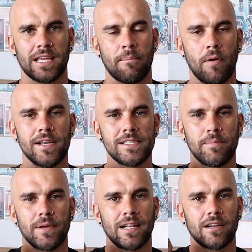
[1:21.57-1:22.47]
your
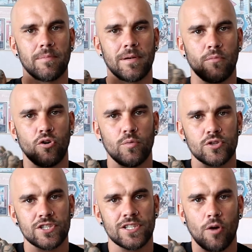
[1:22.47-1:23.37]
bicep in a little bit more,
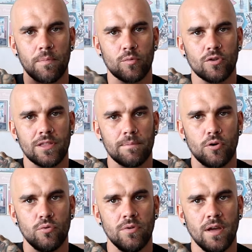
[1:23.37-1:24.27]
which is helping with the
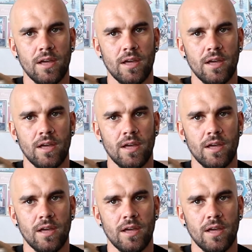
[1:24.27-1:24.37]
pull.